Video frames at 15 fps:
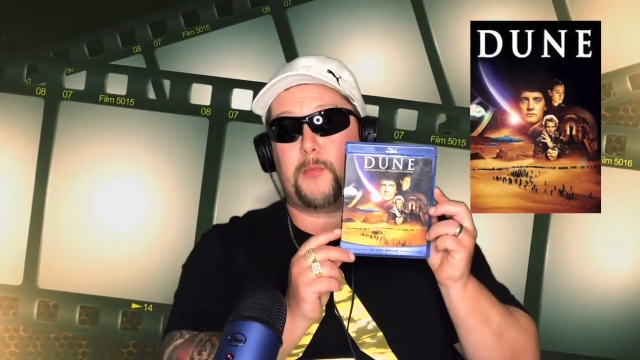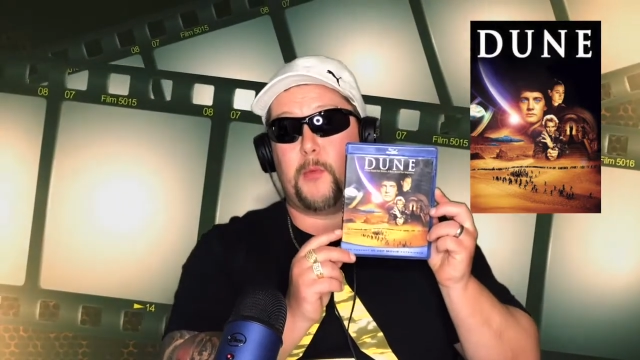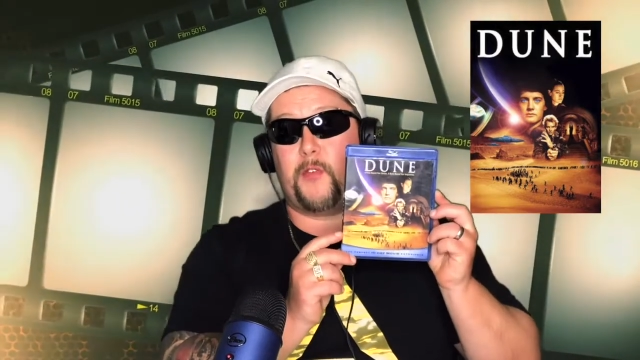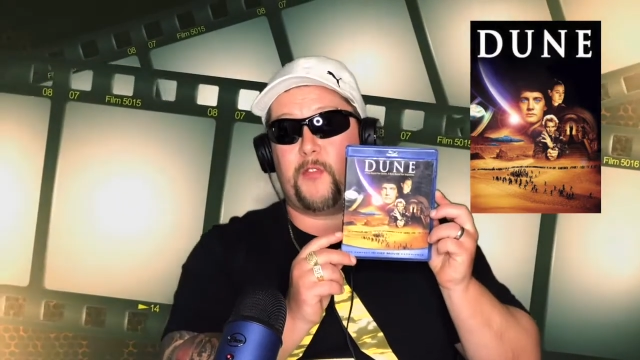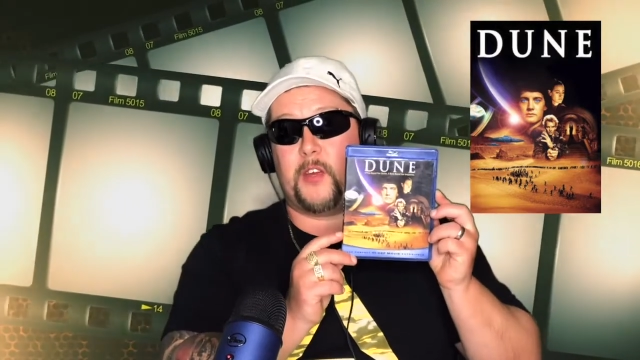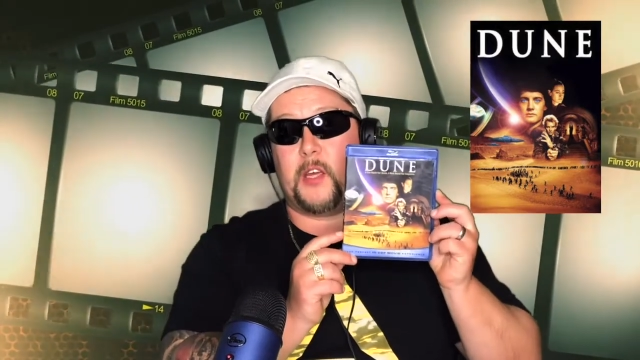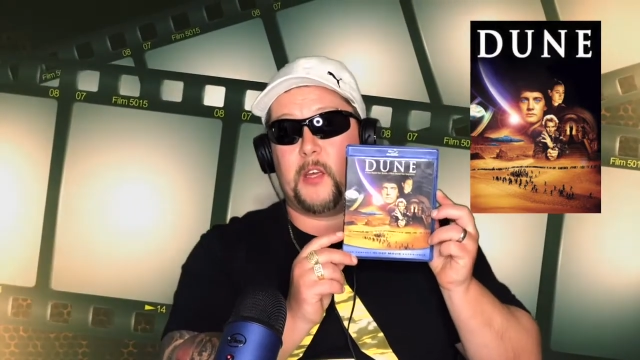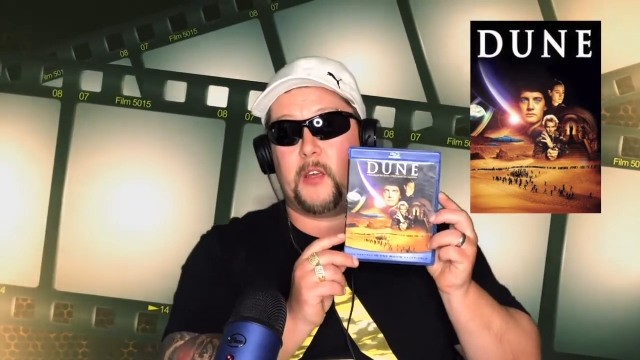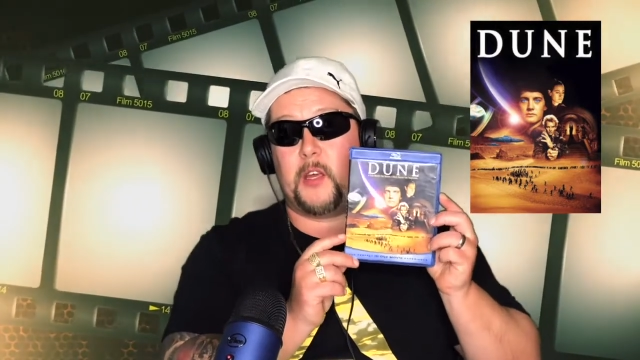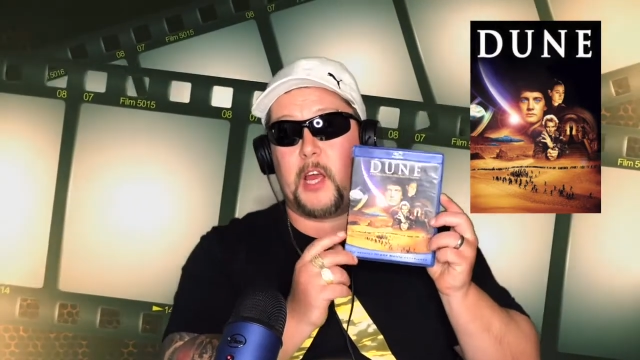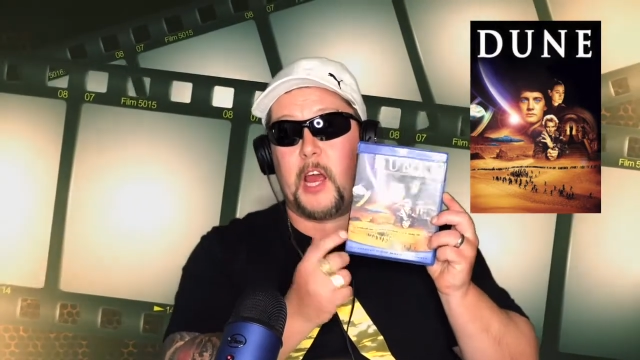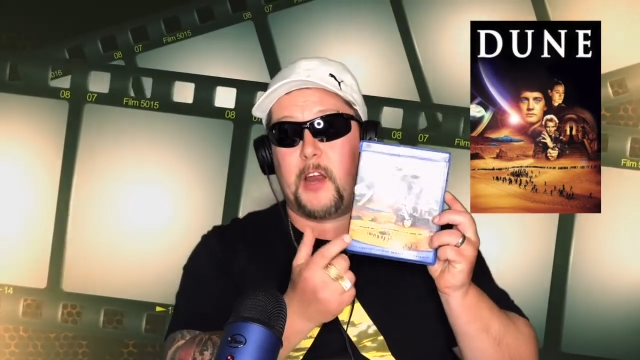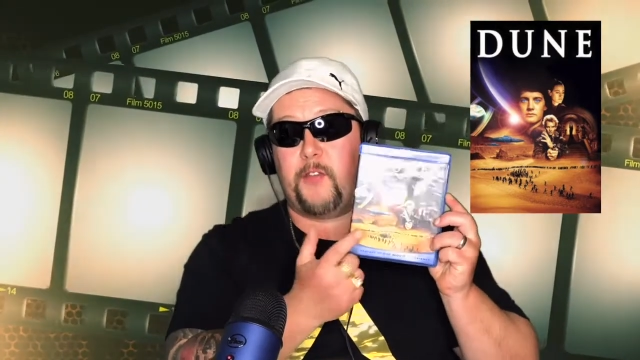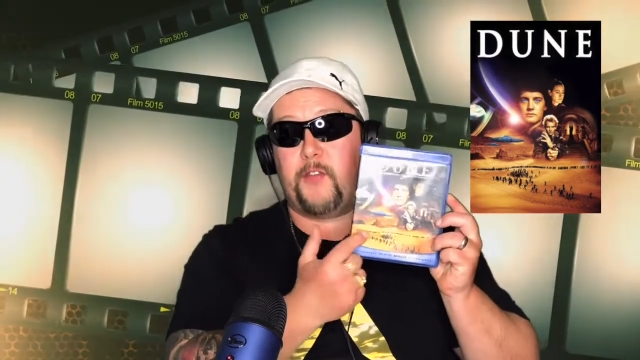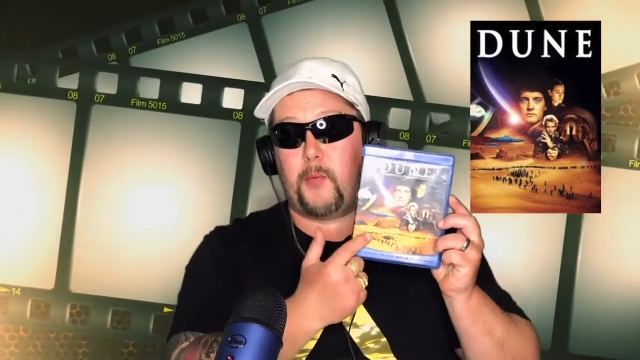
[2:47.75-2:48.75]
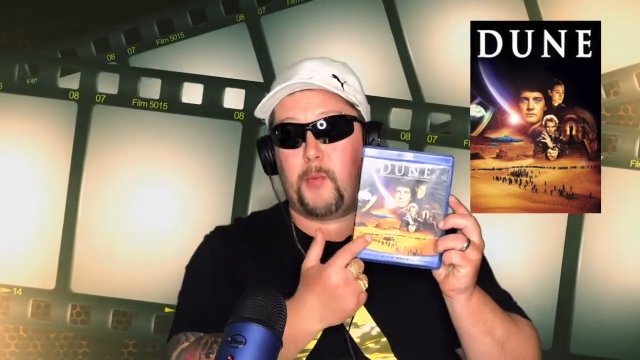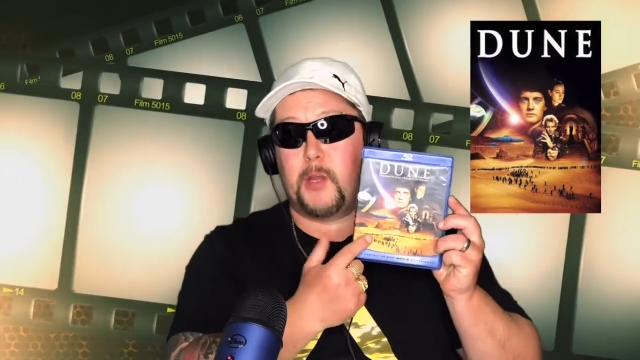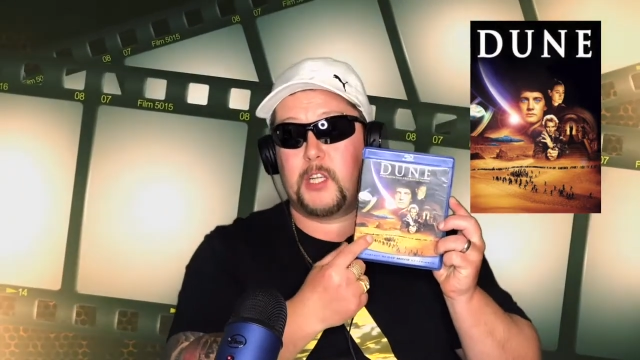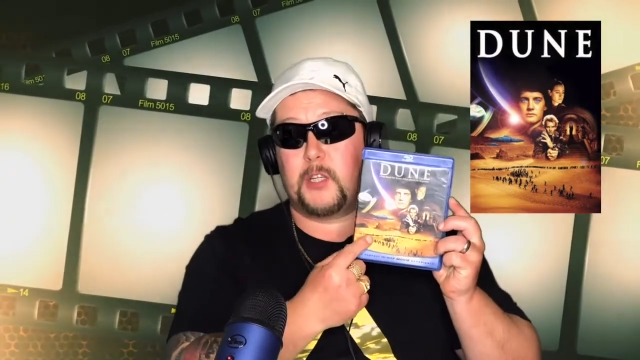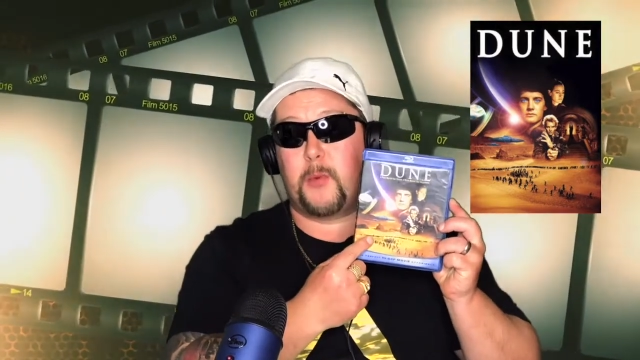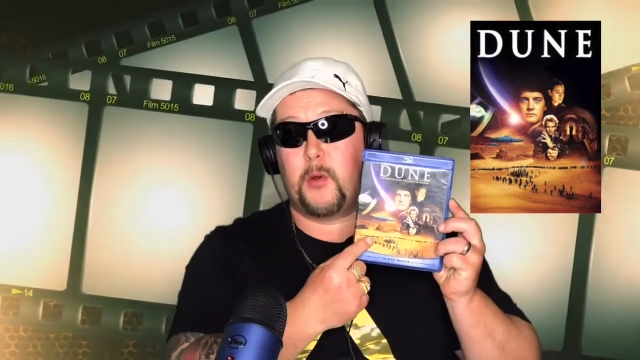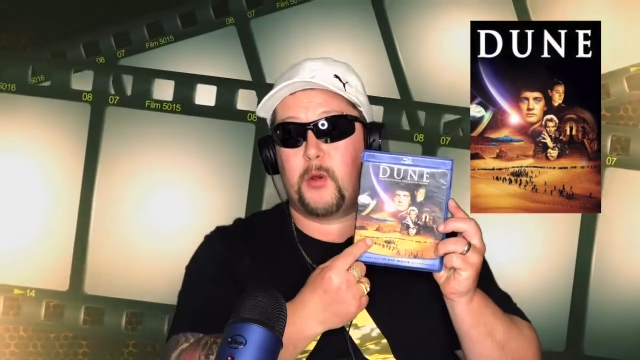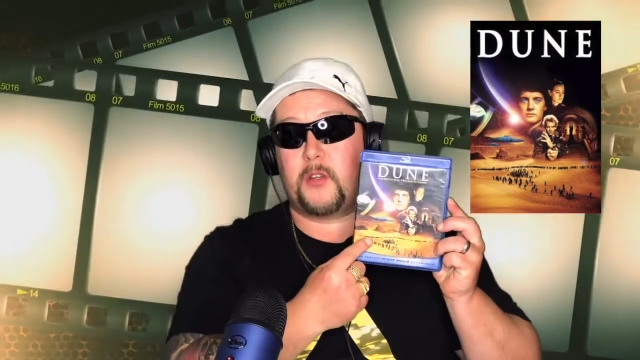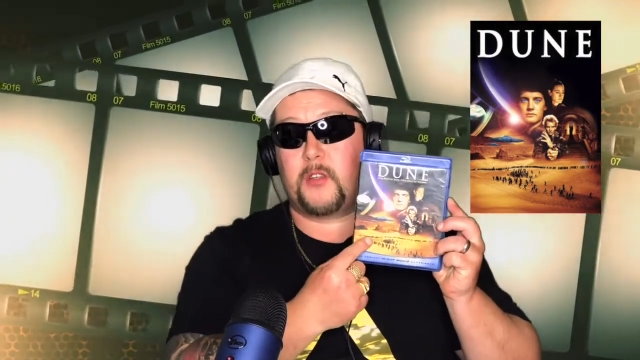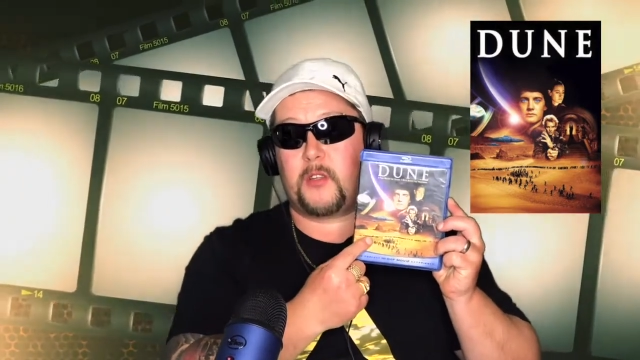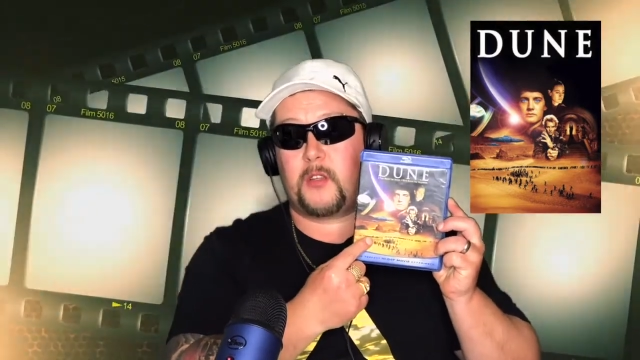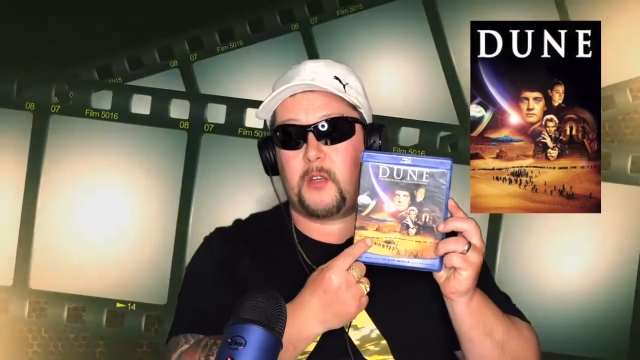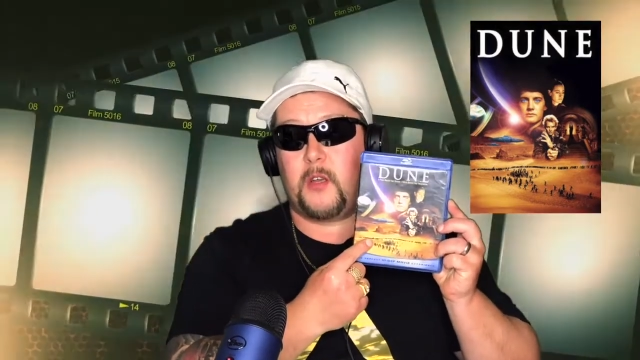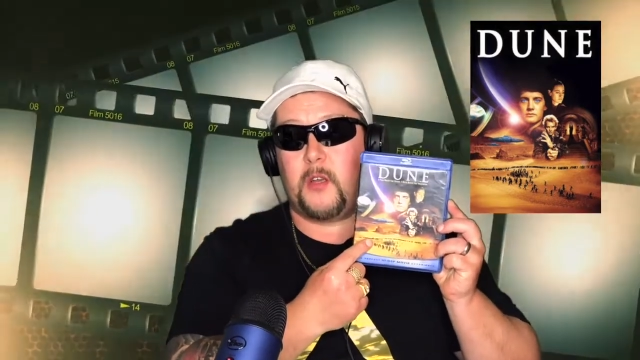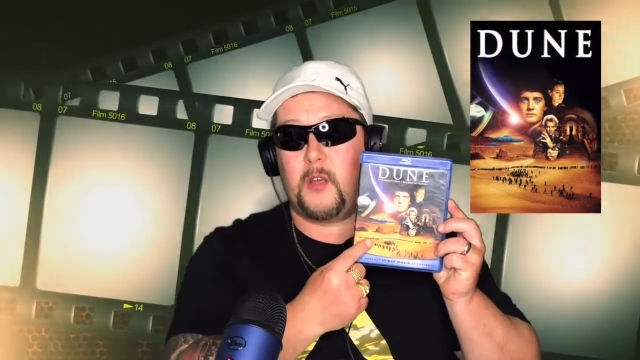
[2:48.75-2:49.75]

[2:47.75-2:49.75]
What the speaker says: movie and from these books.